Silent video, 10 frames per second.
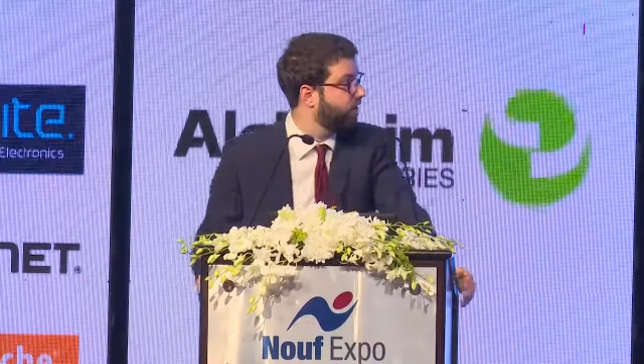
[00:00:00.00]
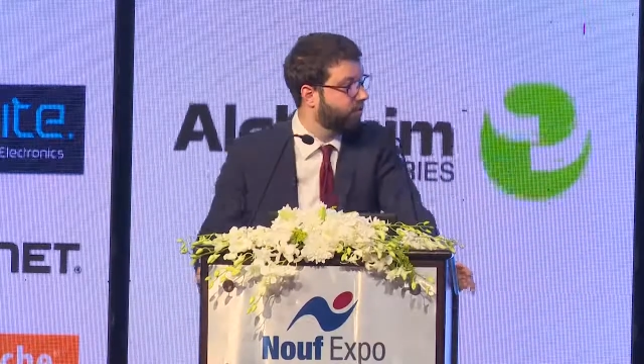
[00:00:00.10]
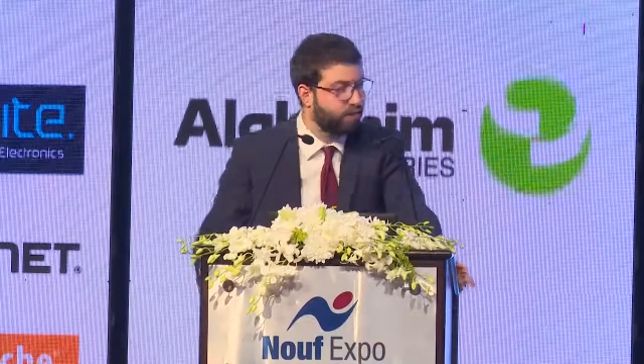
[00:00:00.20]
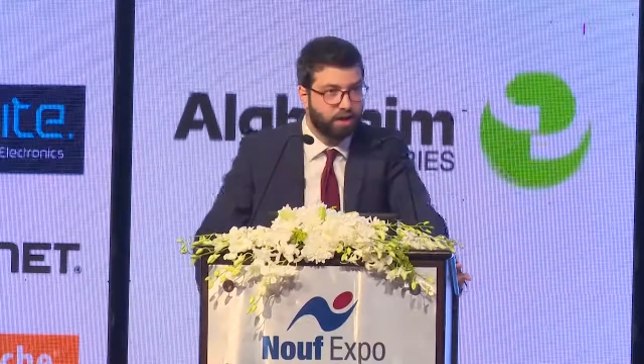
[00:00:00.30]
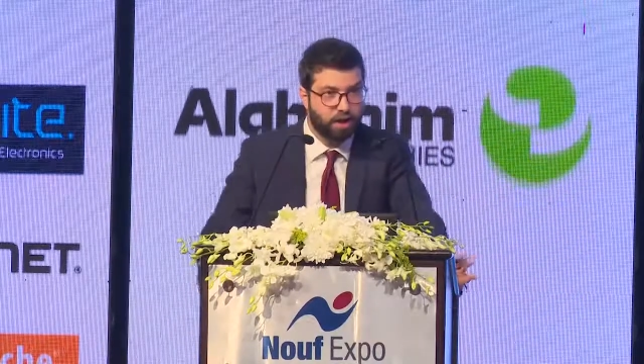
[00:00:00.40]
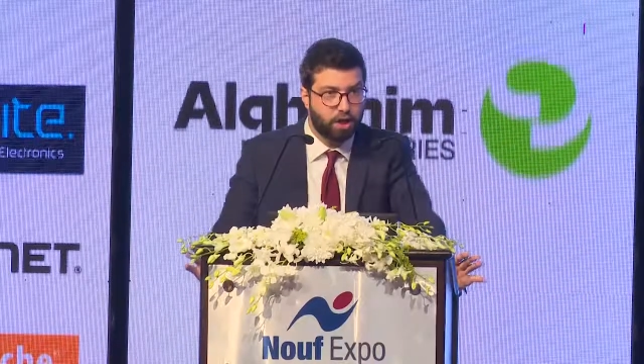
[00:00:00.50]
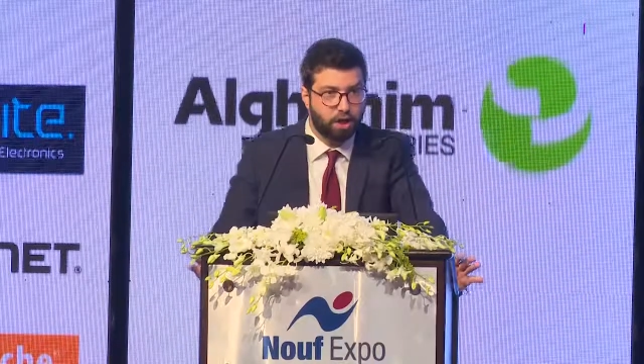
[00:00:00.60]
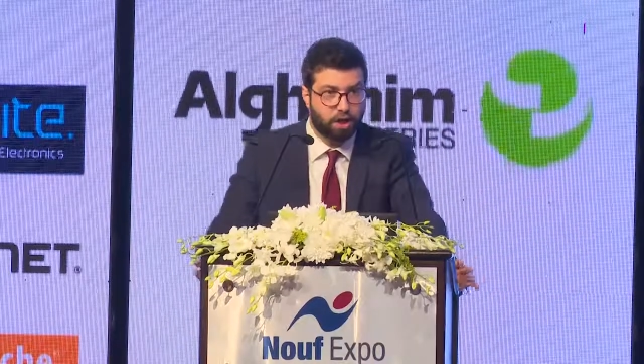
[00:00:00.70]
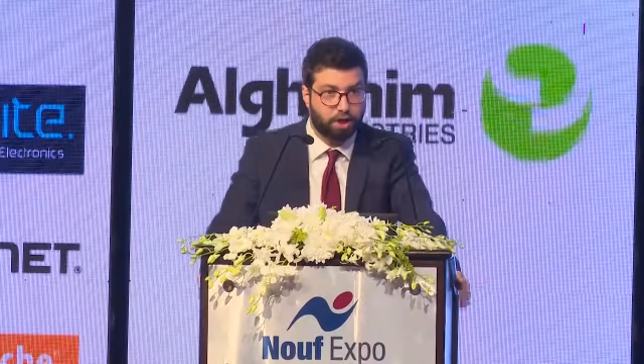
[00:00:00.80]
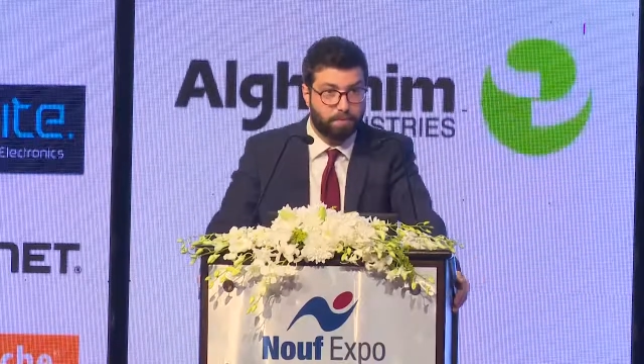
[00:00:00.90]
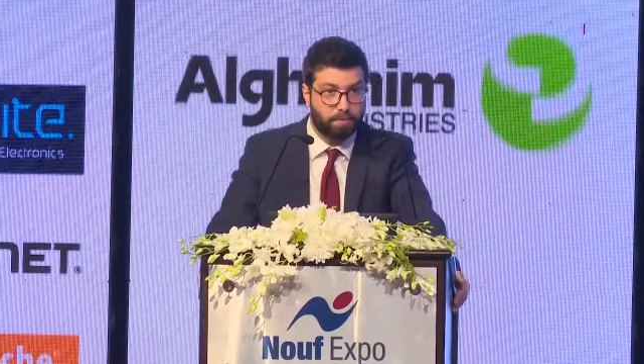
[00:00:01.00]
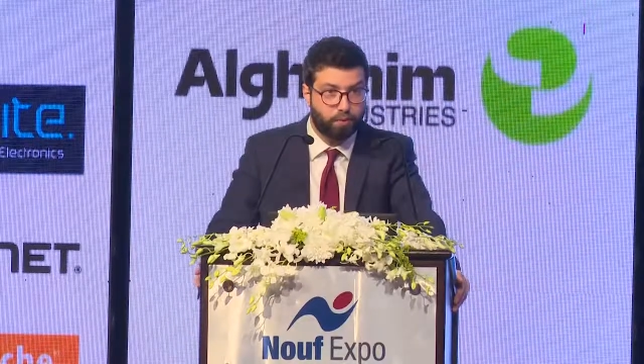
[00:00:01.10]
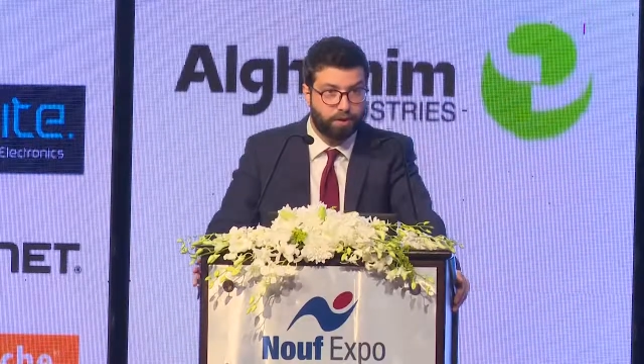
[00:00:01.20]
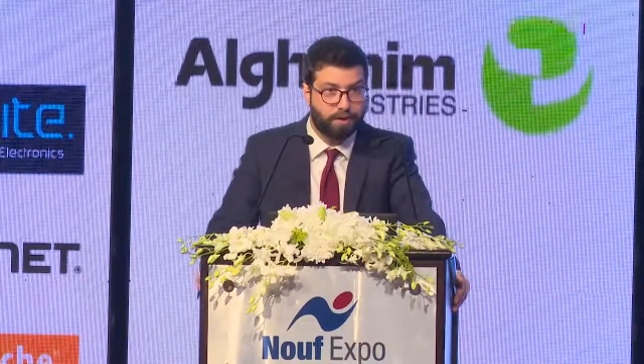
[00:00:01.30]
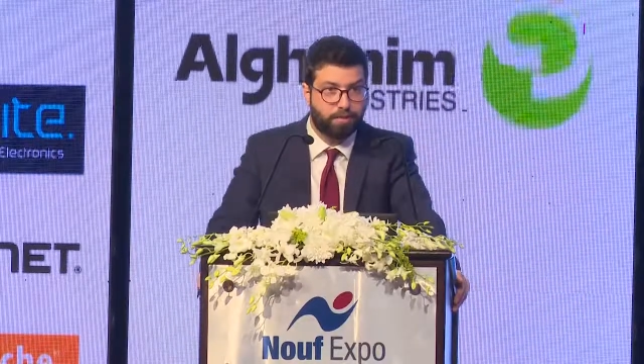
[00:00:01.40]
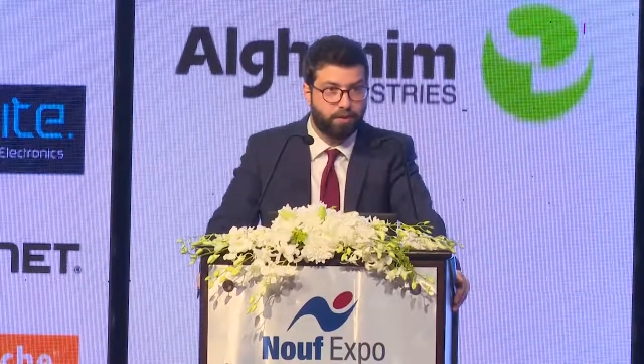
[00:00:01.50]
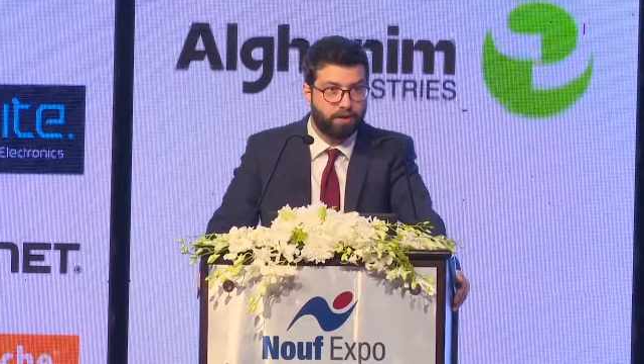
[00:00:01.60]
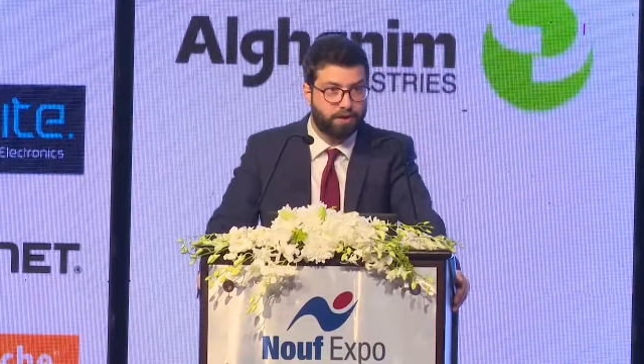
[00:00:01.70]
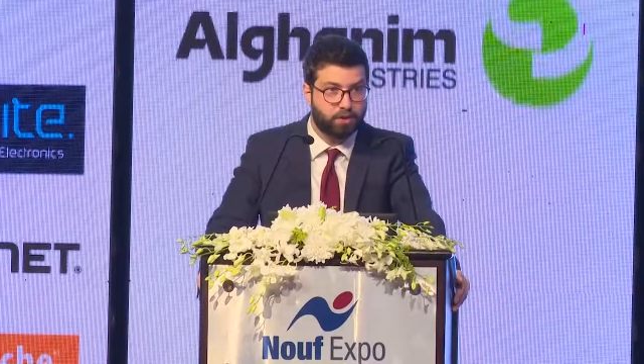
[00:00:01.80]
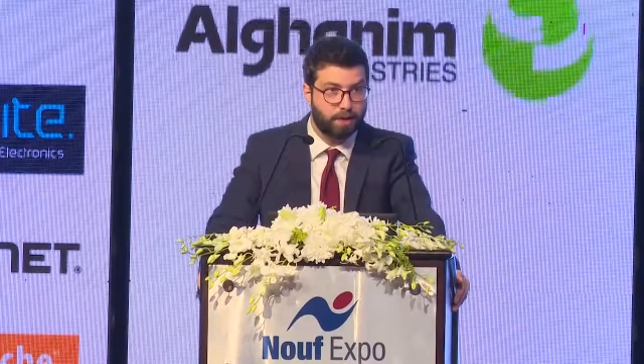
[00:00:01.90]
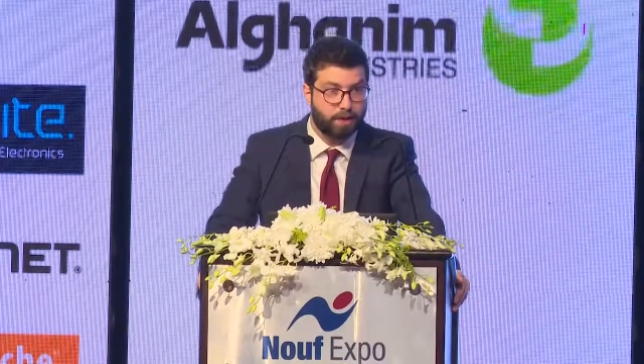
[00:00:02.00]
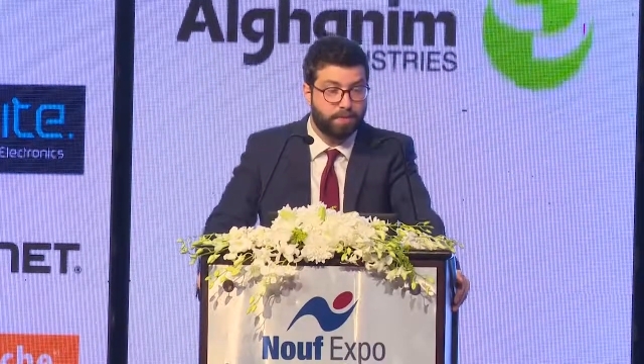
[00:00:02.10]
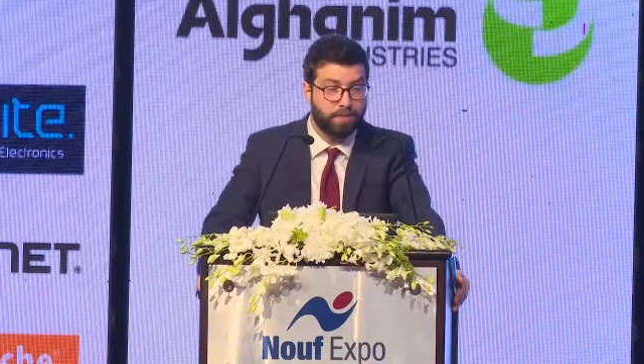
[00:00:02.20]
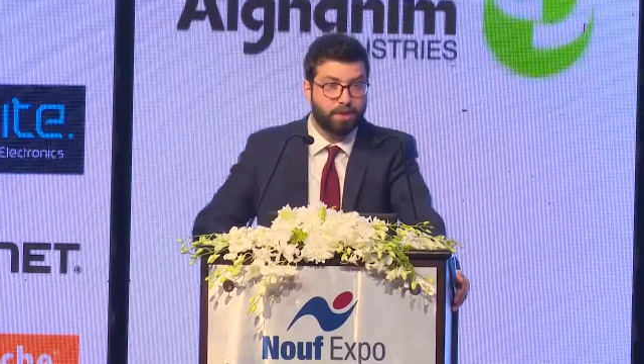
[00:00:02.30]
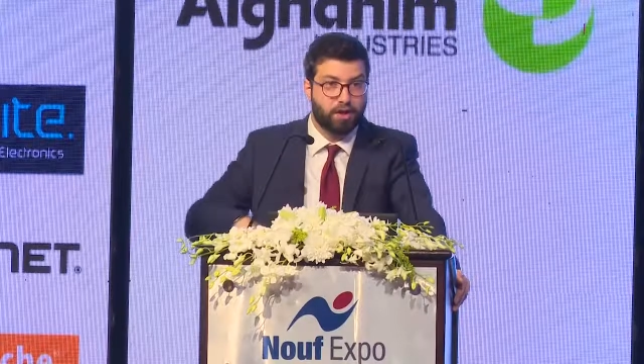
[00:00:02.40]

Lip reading: is really important as well.